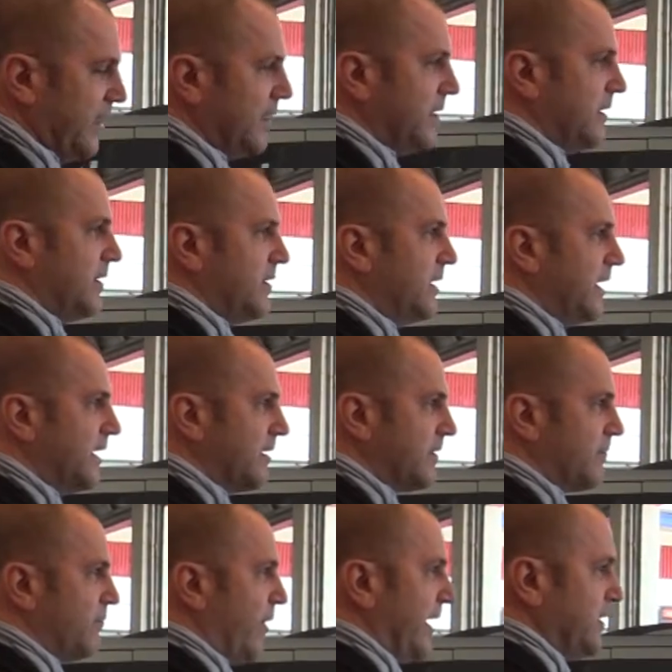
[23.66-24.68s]
You want
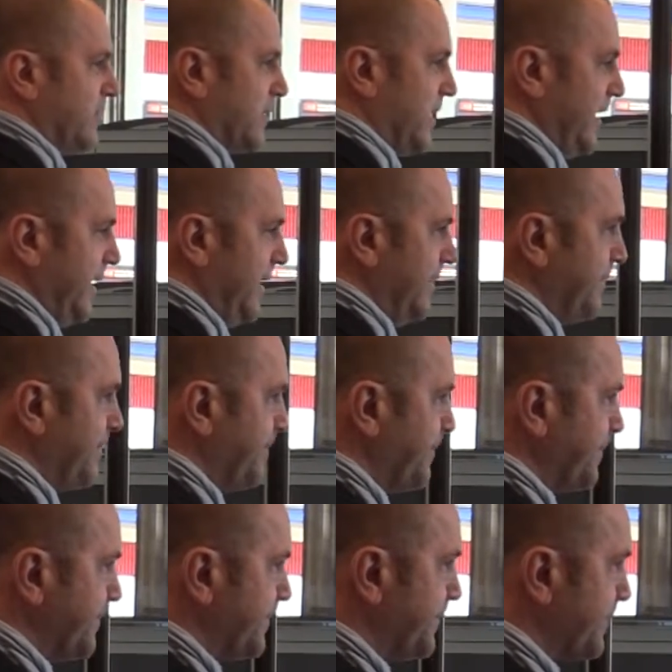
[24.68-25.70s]
friendly, personal
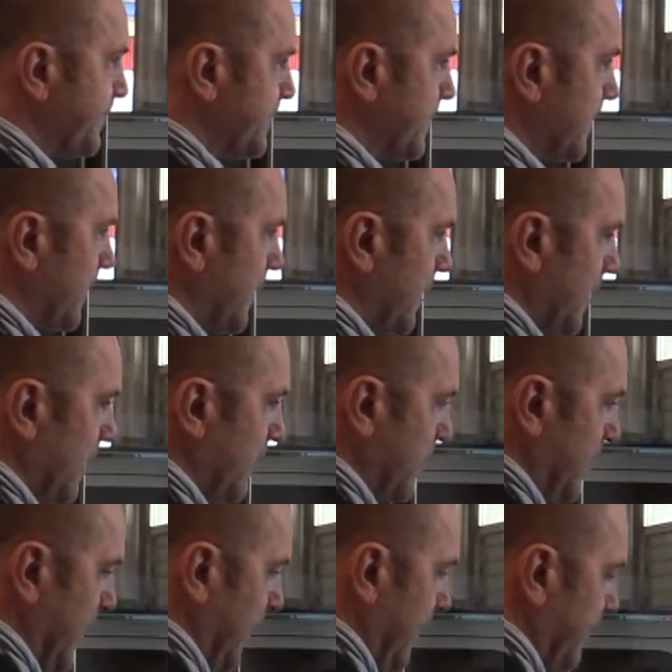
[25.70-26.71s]
service? The
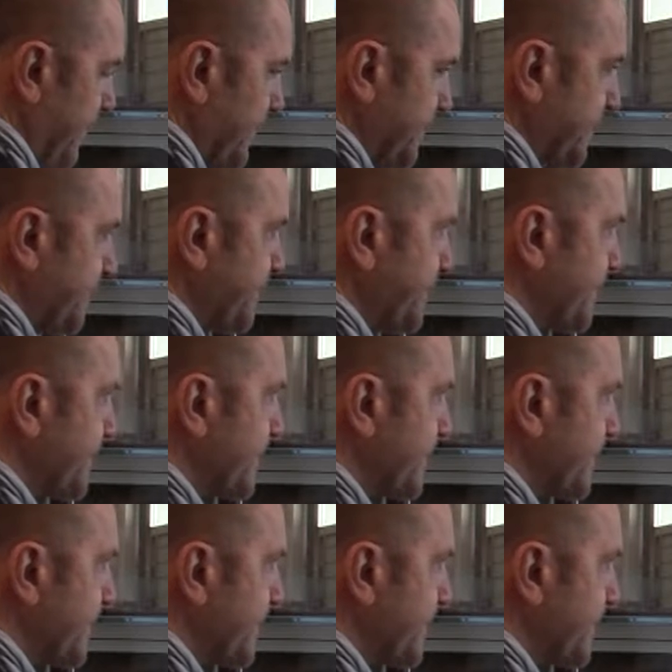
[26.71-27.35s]
garage in Renton.